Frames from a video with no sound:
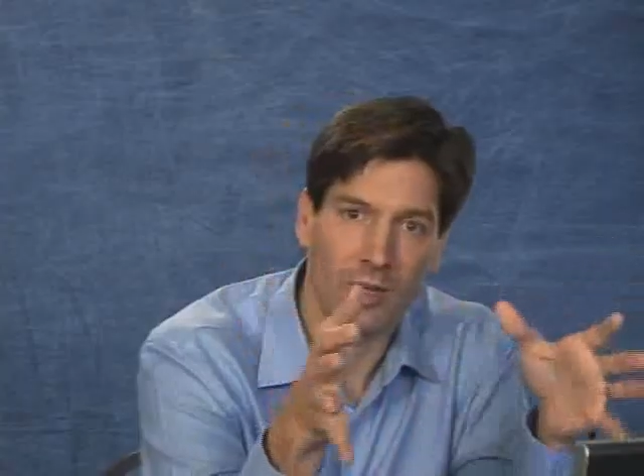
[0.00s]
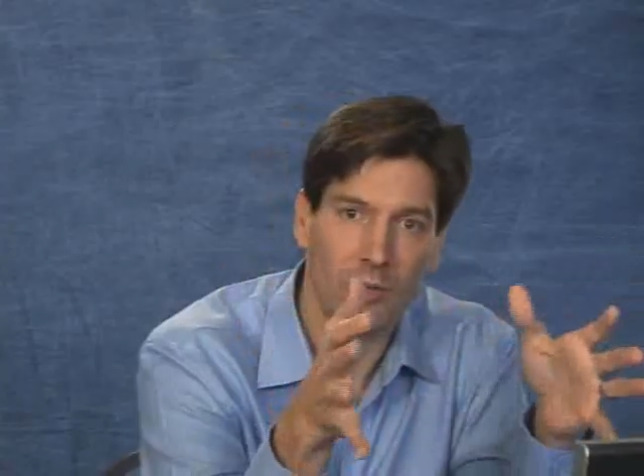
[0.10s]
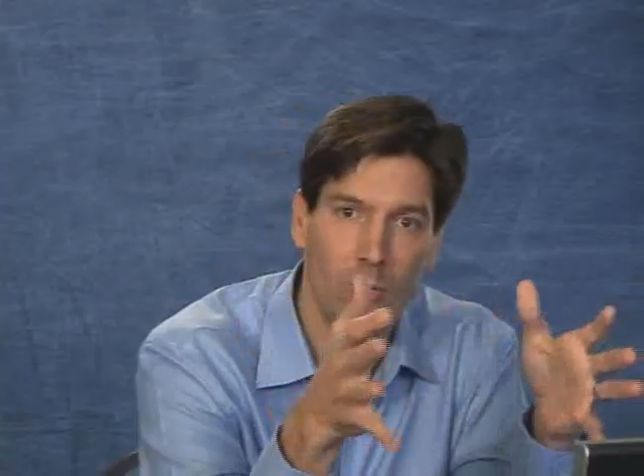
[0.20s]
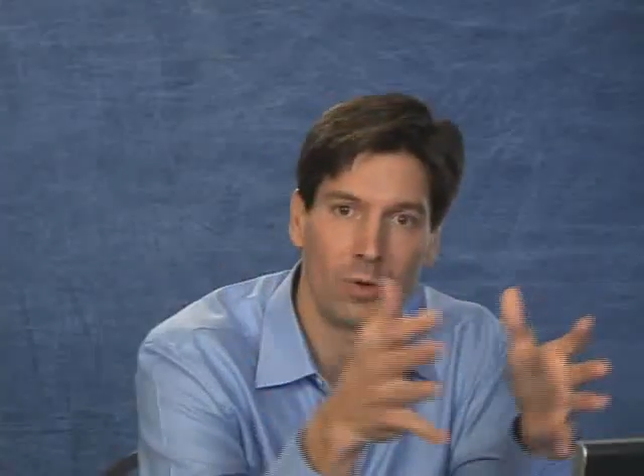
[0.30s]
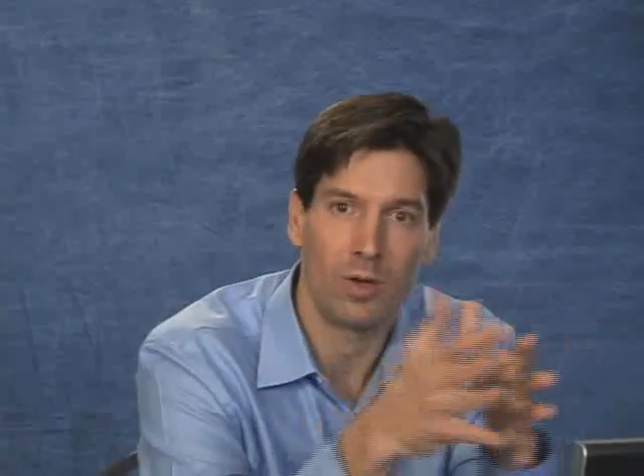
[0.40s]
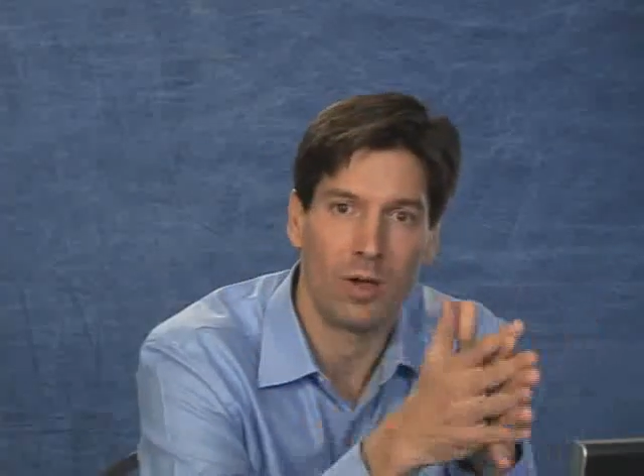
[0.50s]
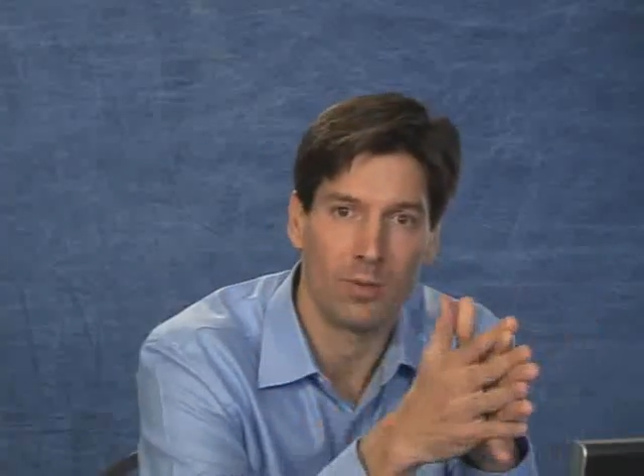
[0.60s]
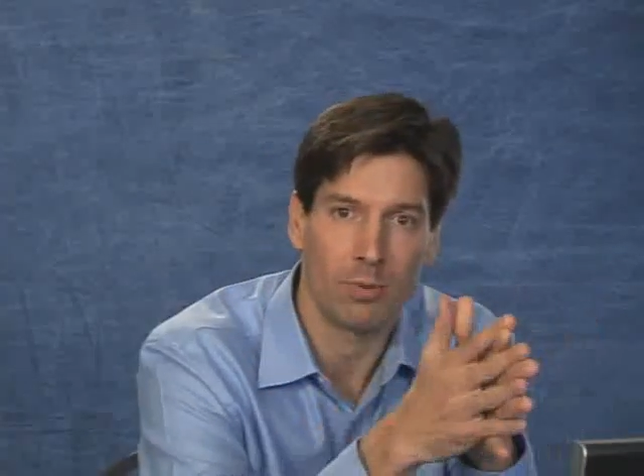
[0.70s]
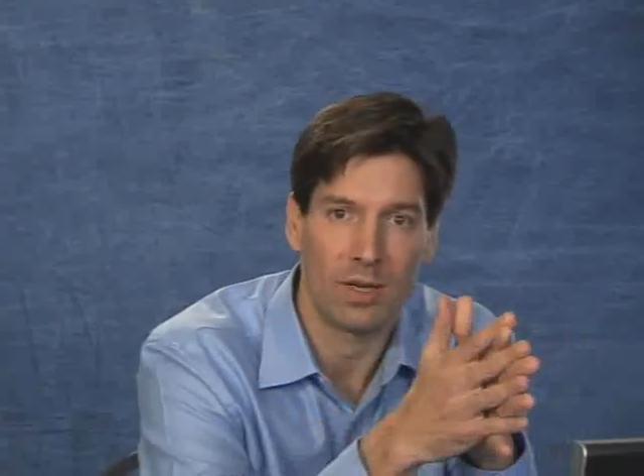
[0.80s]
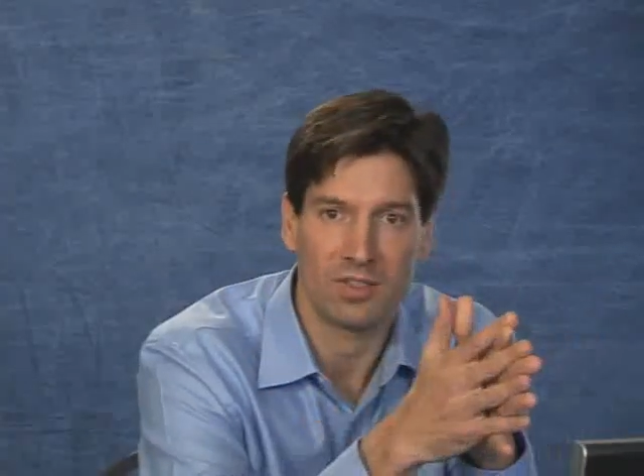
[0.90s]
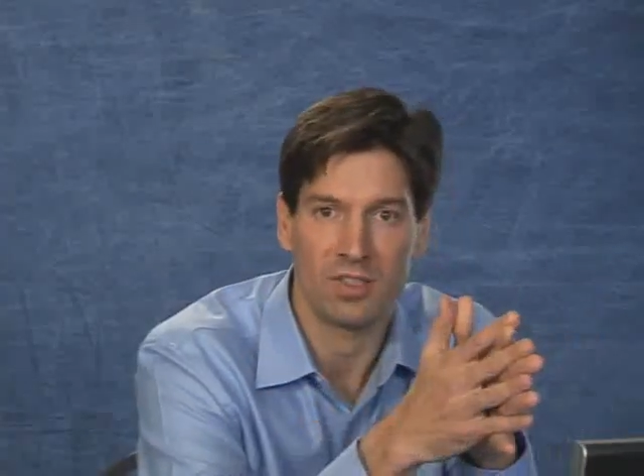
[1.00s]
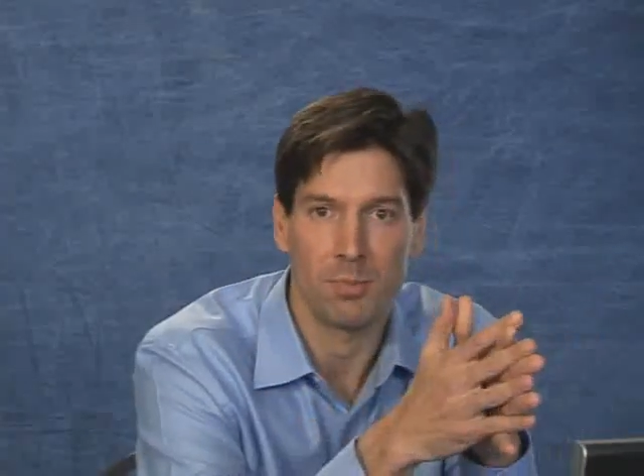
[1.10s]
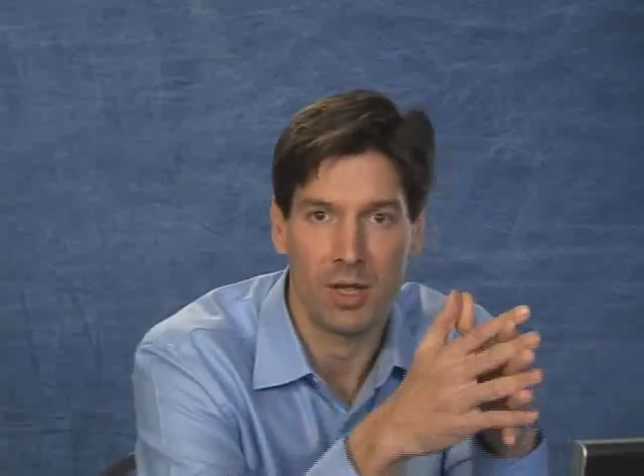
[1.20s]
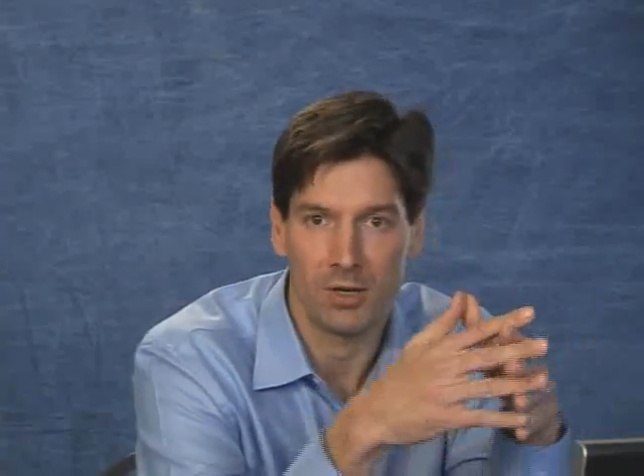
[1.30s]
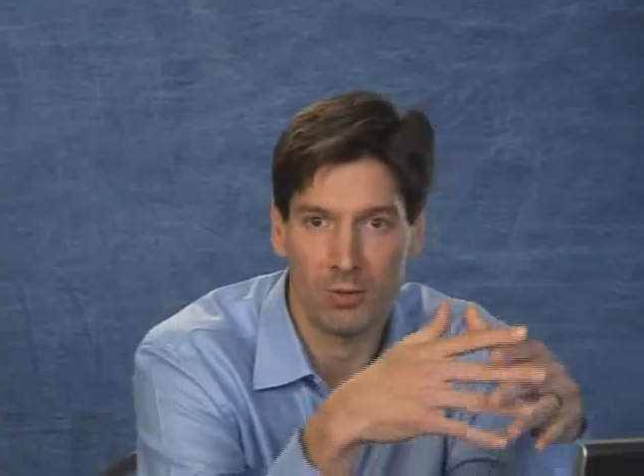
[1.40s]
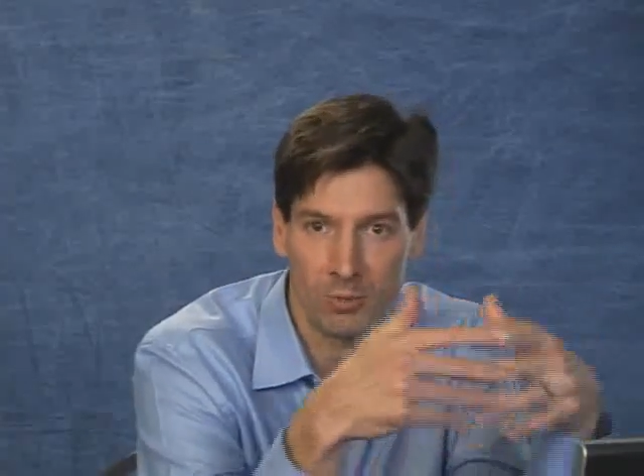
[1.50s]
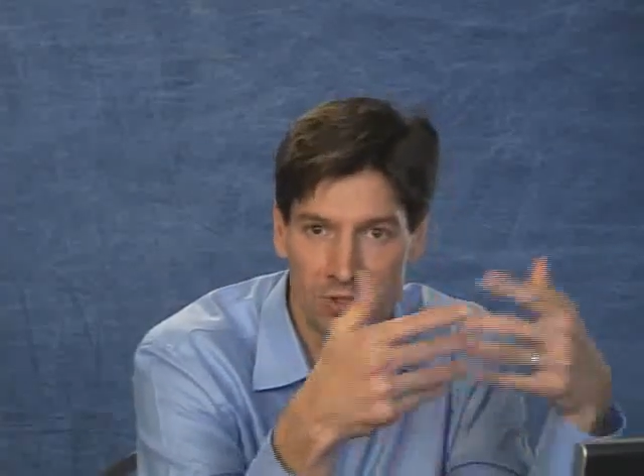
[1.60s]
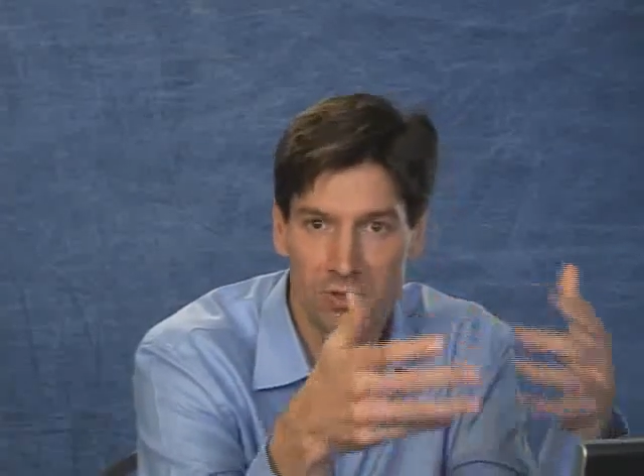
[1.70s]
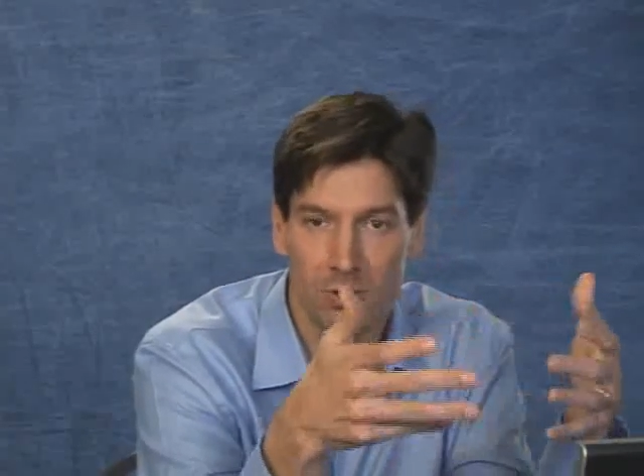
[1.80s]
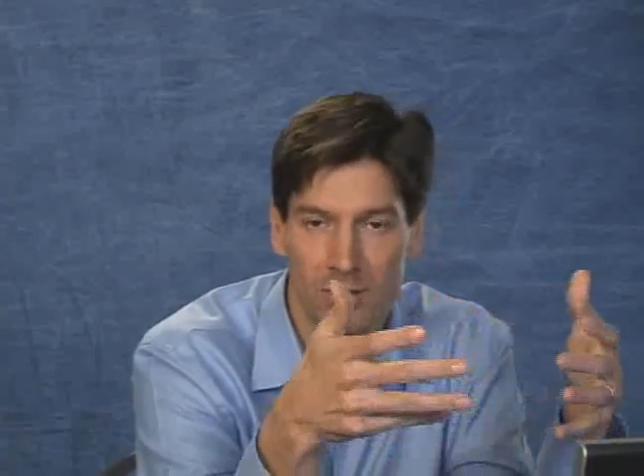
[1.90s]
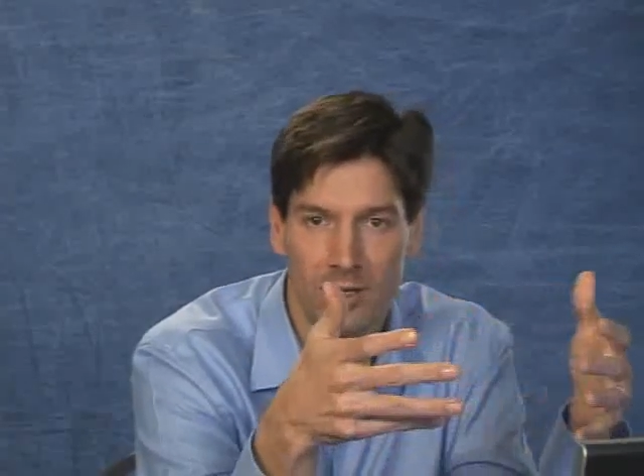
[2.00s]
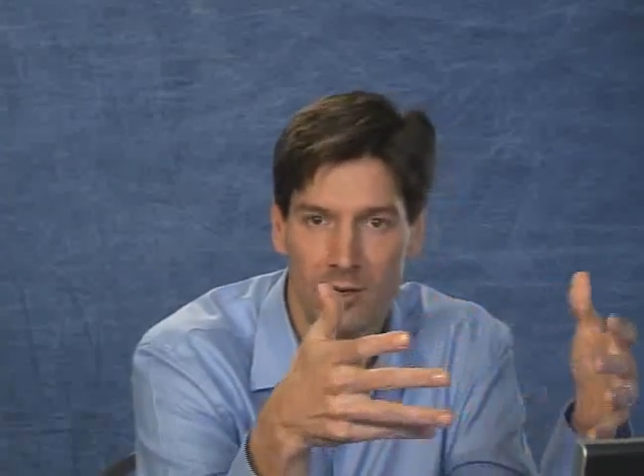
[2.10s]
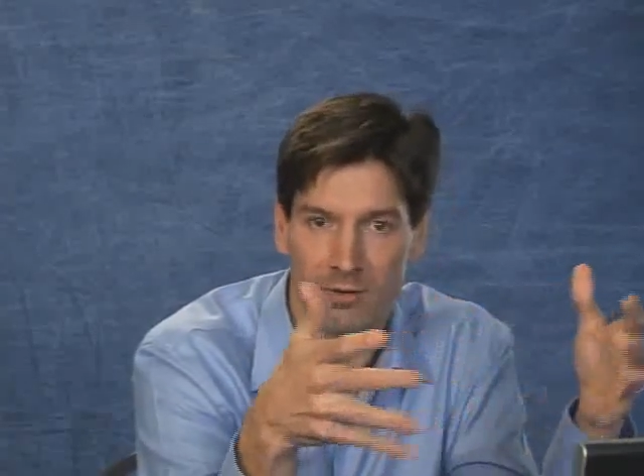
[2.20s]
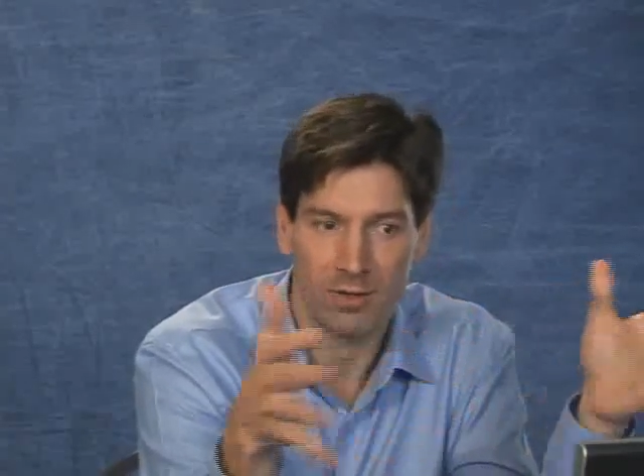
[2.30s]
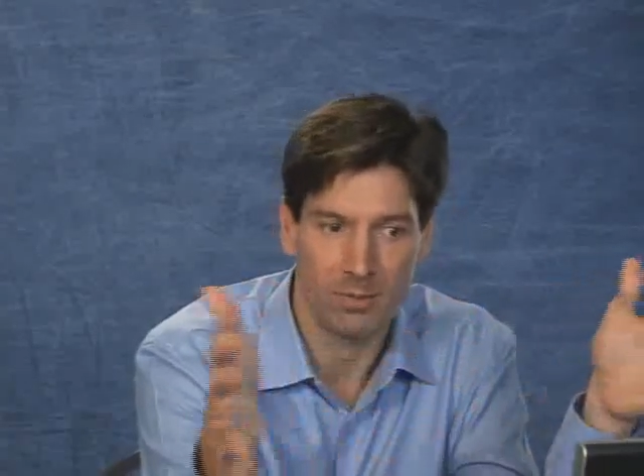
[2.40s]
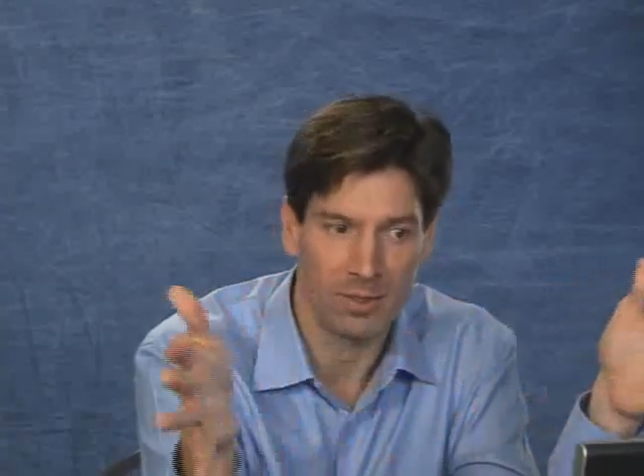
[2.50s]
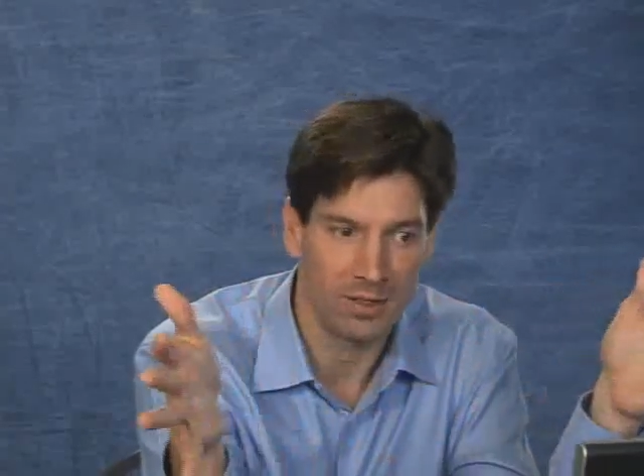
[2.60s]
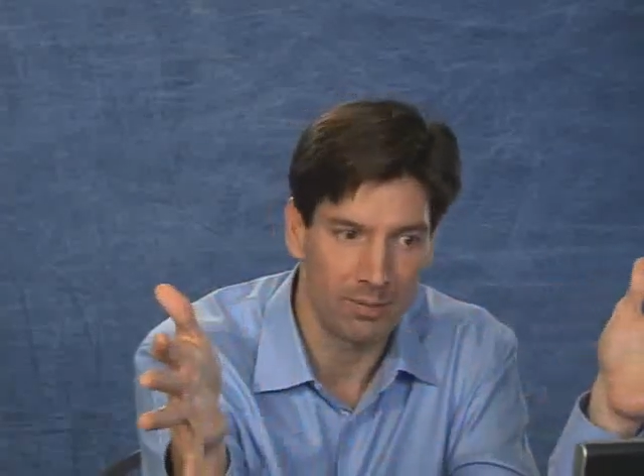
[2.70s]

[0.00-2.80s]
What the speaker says: tool called Process Monitor, which is currently under development,